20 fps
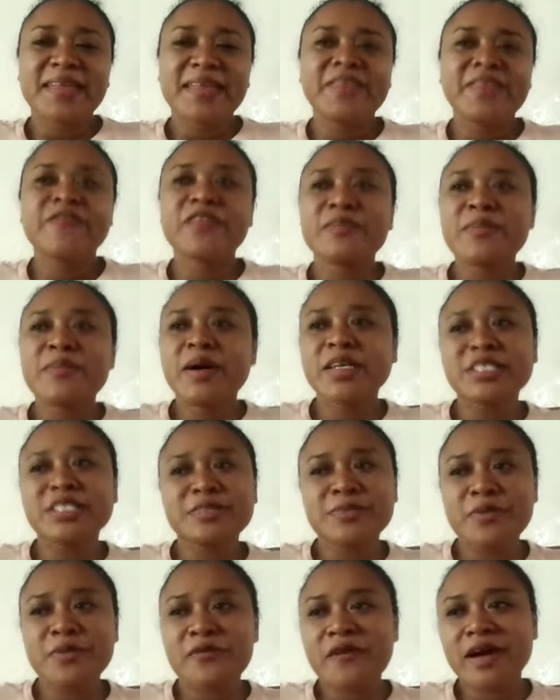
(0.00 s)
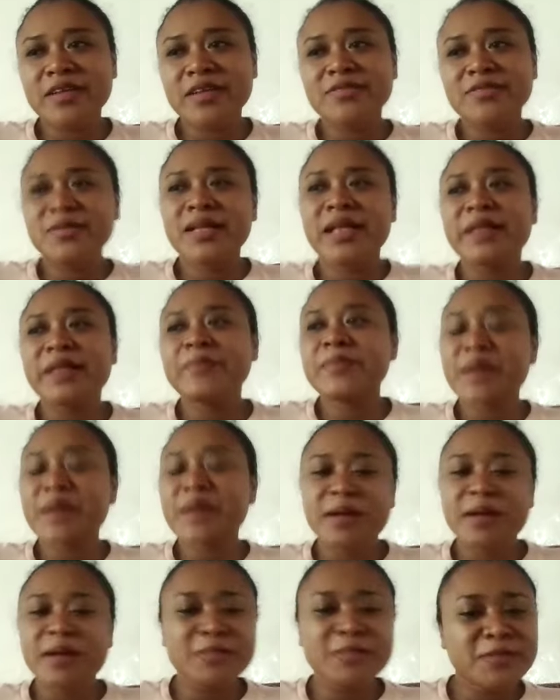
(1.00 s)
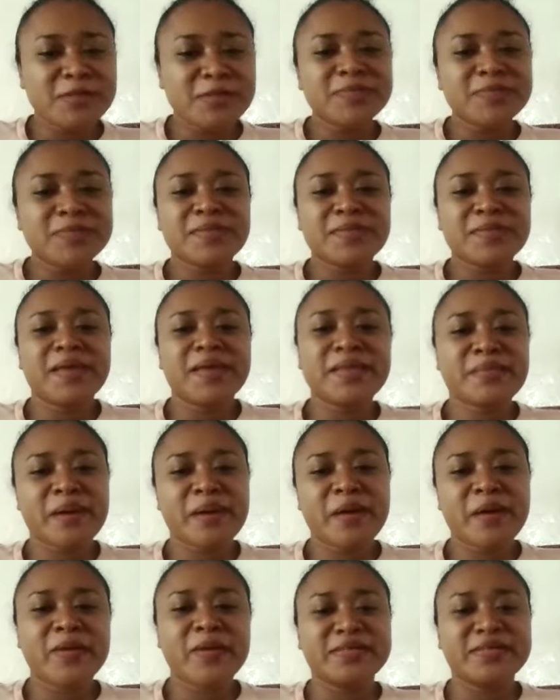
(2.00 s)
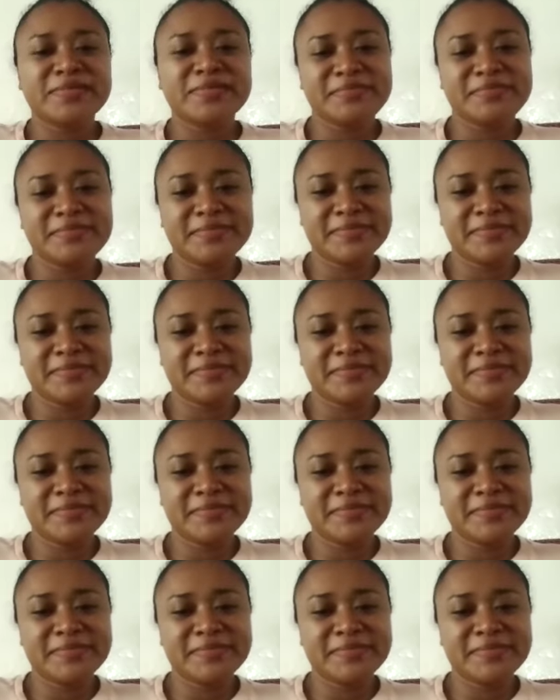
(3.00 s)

the feedback she provides will help me also in my one.